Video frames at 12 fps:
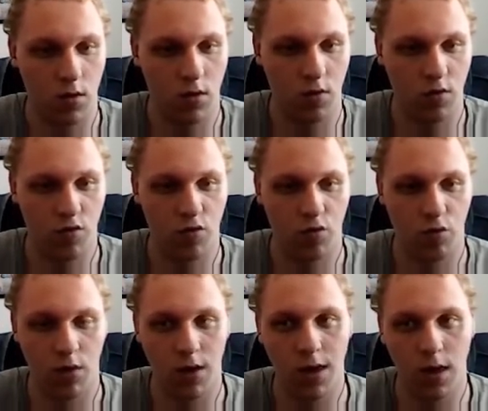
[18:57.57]

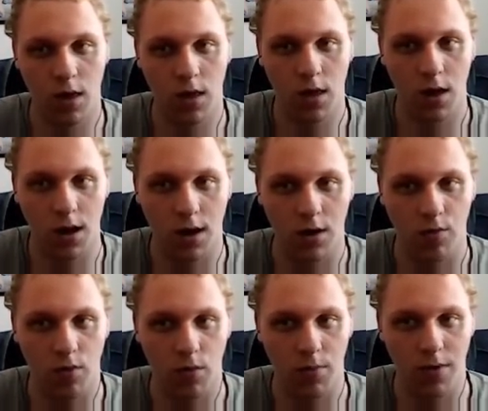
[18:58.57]
string, and it
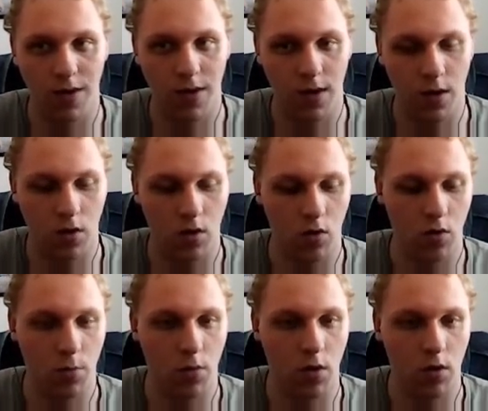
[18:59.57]
will be
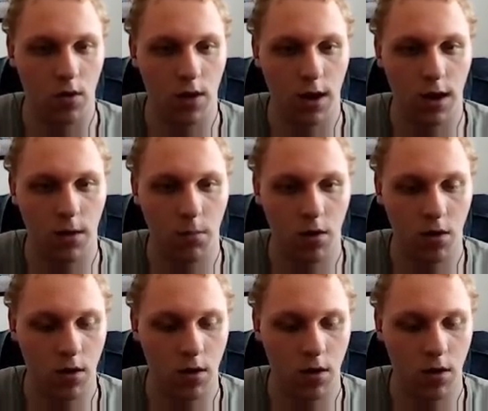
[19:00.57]
called model name,